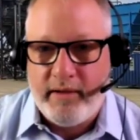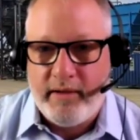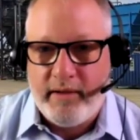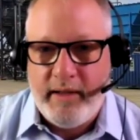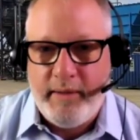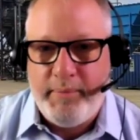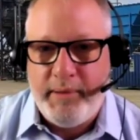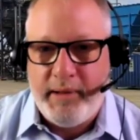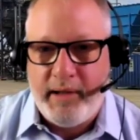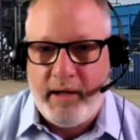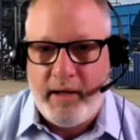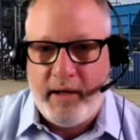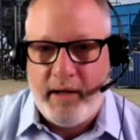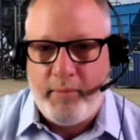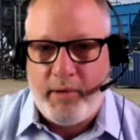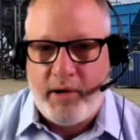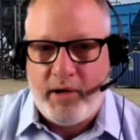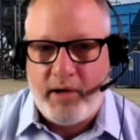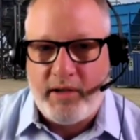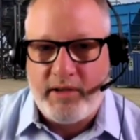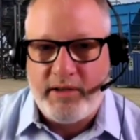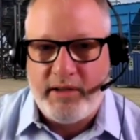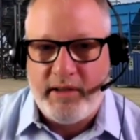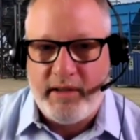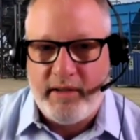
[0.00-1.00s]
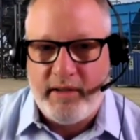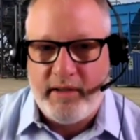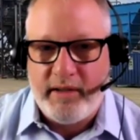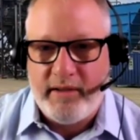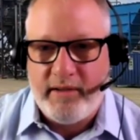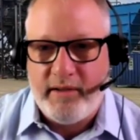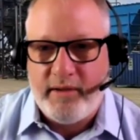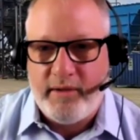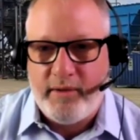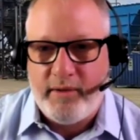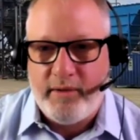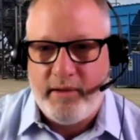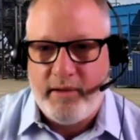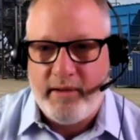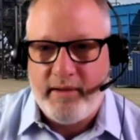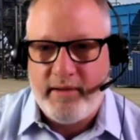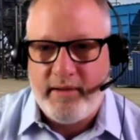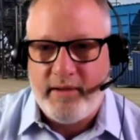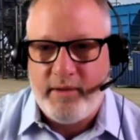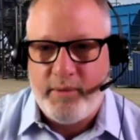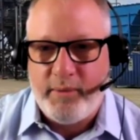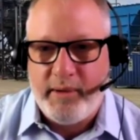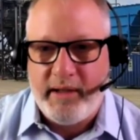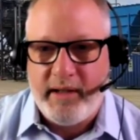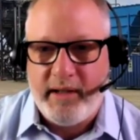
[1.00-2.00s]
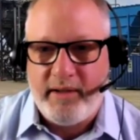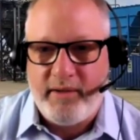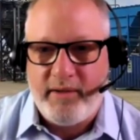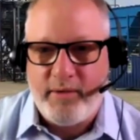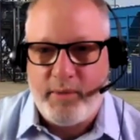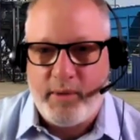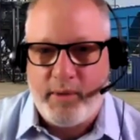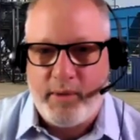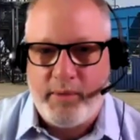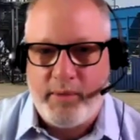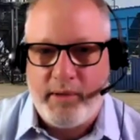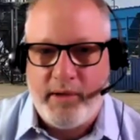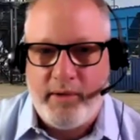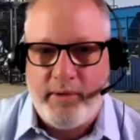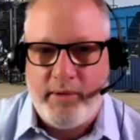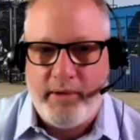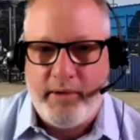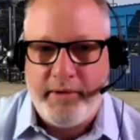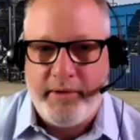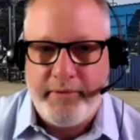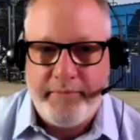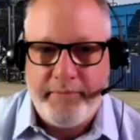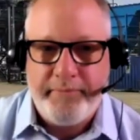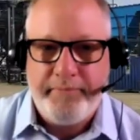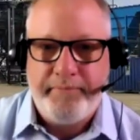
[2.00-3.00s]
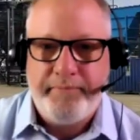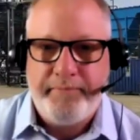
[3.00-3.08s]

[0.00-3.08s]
keeping on marching until we get to where we're going.